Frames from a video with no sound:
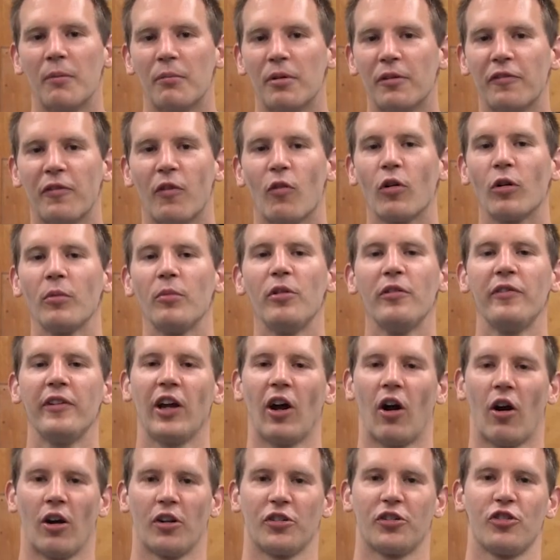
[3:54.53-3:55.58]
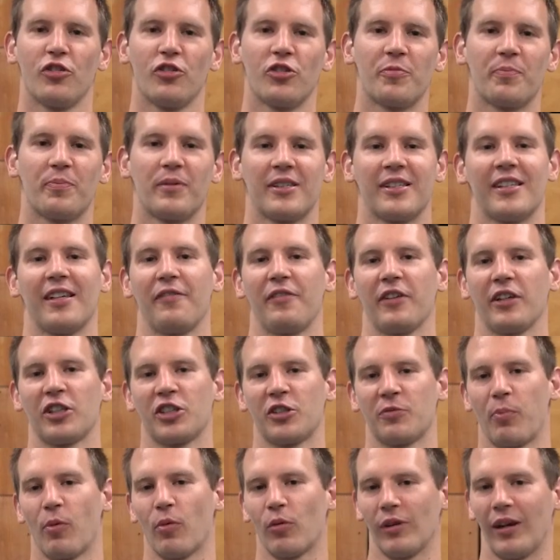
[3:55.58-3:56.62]
Before moving on to specific
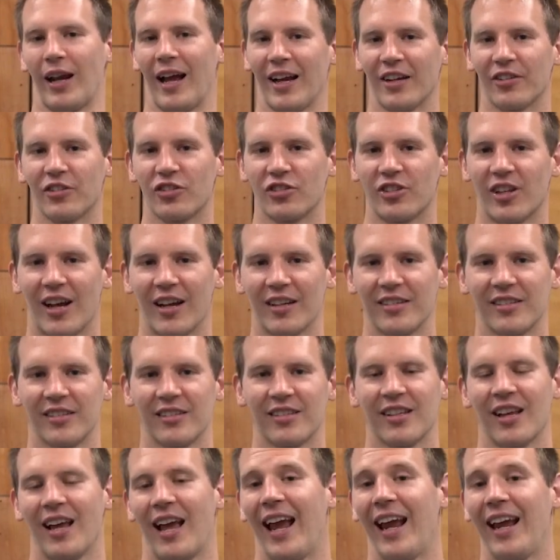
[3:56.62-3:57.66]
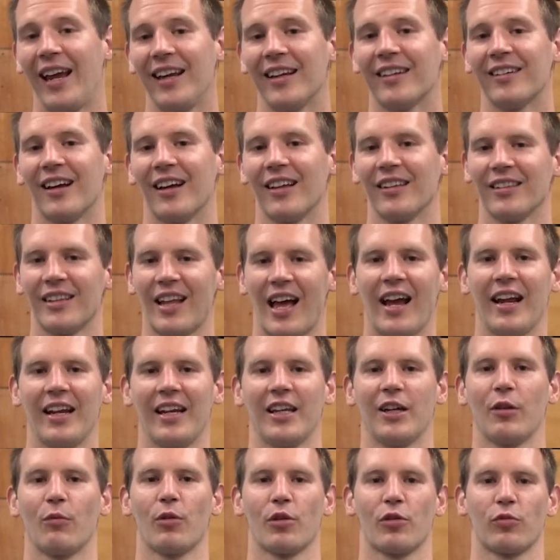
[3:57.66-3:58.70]
sport exercises and
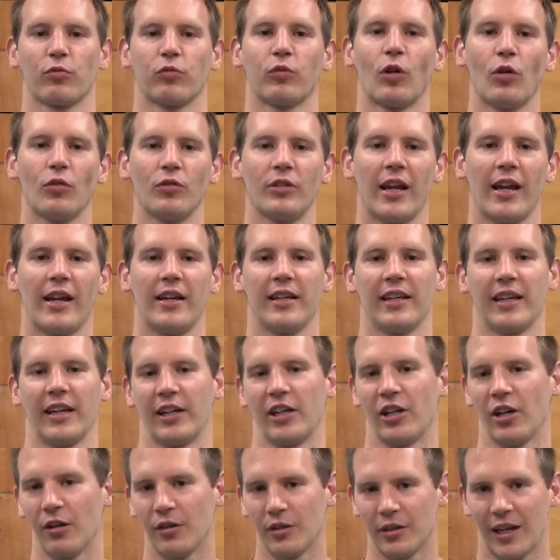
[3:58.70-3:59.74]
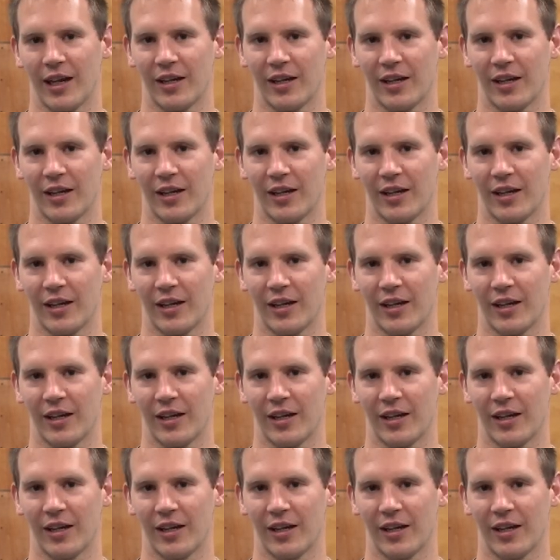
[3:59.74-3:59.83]
aligning with rotating a current